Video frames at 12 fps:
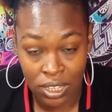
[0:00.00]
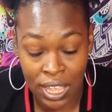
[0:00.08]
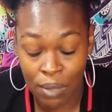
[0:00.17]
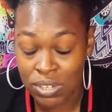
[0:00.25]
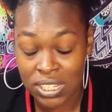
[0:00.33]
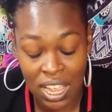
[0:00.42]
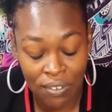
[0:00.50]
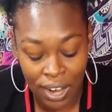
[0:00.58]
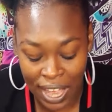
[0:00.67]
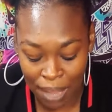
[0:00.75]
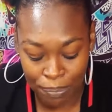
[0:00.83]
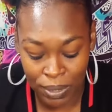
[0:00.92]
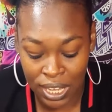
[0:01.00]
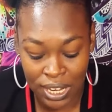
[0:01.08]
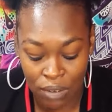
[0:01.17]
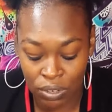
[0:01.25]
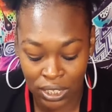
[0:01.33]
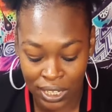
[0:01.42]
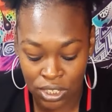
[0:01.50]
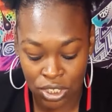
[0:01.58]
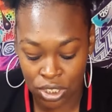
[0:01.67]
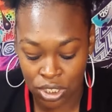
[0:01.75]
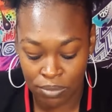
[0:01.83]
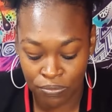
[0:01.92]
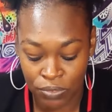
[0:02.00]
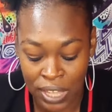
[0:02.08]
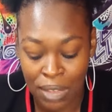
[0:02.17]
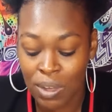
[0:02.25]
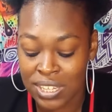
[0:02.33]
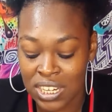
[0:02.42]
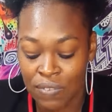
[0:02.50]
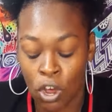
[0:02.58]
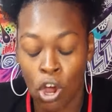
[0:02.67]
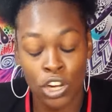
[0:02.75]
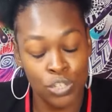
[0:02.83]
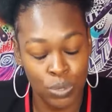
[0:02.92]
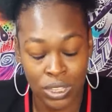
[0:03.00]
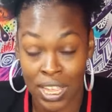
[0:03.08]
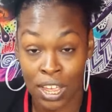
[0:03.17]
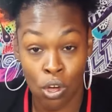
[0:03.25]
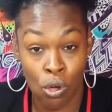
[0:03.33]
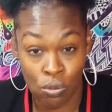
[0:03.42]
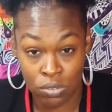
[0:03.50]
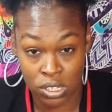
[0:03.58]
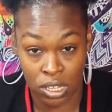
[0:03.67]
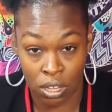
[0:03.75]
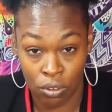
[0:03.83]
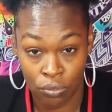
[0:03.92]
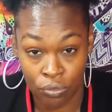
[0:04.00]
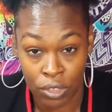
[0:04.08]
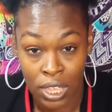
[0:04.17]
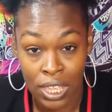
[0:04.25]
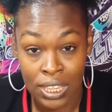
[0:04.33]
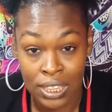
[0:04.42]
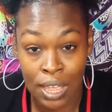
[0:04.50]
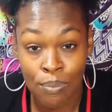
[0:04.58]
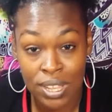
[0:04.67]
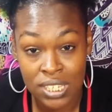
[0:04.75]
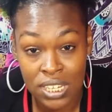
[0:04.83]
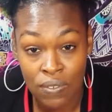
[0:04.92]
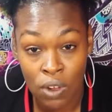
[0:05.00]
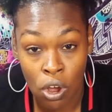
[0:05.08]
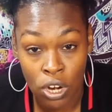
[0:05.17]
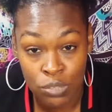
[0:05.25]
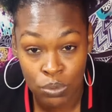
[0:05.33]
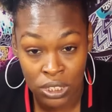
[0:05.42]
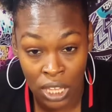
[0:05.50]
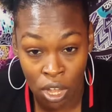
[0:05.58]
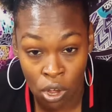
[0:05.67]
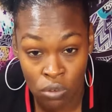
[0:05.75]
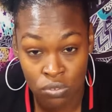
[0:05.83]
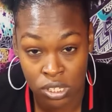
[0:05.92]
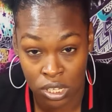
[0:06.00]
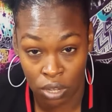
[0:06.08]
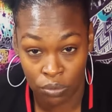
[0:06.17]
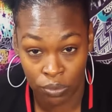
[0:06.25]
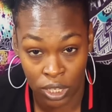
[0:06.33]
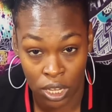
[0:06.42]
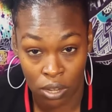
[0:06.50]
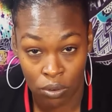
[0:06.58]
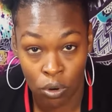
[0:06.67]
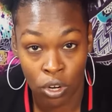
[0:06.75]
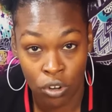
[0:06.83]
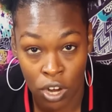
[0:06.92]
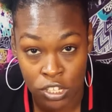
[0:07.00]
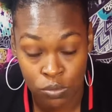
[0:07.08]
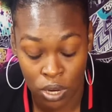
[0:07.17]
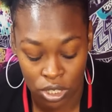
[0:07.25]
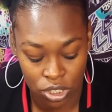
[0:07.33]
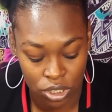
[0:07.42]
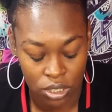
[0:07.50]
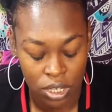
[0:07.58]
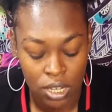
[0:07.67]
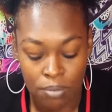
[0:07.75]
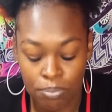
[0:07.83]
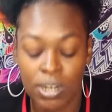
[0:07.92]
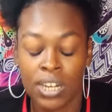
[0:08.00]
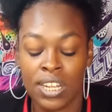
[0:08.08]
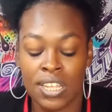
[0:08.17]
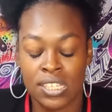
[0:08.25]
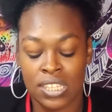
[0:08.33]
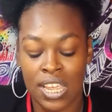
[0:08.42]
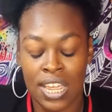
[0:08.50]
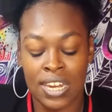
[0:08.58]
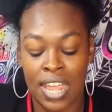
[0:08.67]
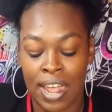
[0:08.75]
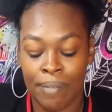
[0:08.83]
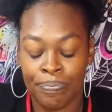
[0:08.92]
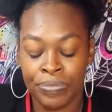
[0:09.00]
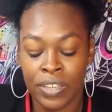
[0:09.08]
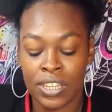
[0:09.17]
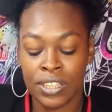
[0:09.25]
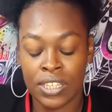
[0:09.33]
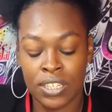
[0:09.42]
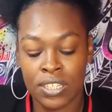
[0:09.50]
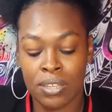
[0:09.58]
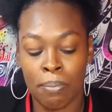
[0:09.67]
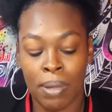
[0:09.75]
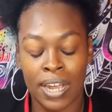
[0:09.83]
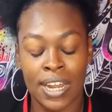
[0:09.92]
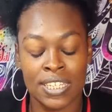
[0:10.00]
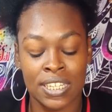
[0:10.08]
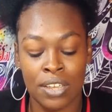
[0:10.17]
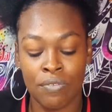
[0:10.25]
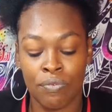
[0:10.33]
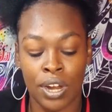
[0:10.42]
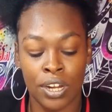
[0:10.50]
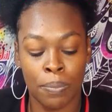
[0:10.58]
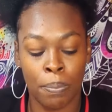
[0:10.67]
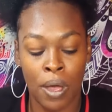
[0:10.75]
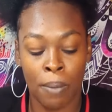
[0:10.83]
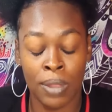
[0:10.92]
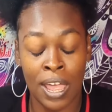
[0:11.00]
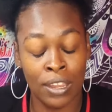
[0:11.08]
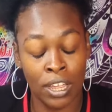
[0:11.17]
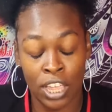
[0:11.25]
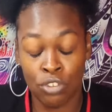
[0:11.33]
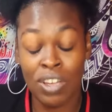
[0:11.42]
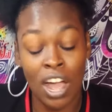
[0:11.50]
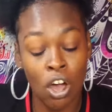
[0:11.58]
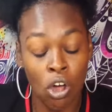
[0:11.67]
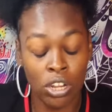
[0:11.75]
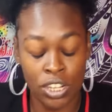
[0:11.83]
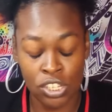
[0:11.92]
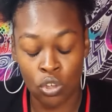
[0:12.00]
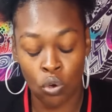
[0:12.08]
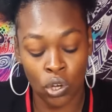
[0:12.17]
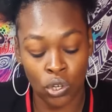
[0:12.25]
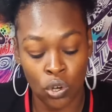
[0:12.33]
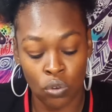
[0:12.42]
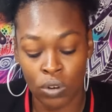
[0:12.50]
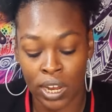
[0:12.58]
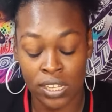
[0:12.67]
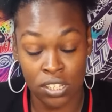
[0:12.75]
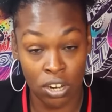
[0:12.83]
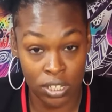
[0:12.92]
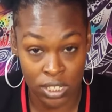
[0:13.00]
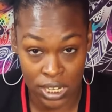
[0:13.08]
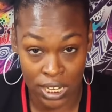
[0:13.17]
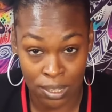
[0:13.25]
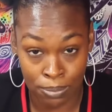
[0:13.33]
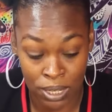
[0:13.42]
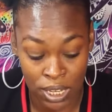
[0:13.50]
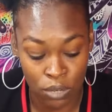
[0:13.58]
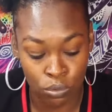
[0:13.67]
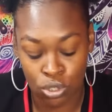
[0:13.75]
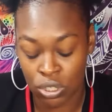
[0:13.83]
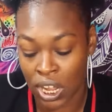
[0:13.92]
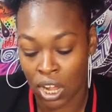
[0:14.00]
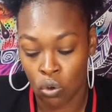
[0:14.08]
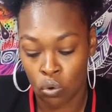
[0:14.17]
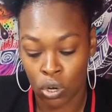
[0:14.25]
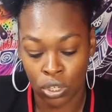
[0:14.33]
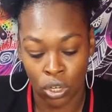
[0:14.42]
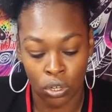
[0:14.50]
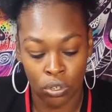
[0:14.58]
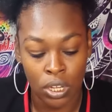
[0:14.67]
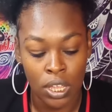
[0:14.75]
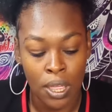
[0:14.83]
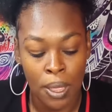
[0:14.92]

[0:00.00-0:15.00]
They was never happy in that relationship. They wasn't even honest with their own self. They wasn't even honest with their own self, Leo or cross watcher. But it is saying that this is somebody that's getting ready to pop. Okay, you got all this going on, right? Because I already said at the beginning what you got going on.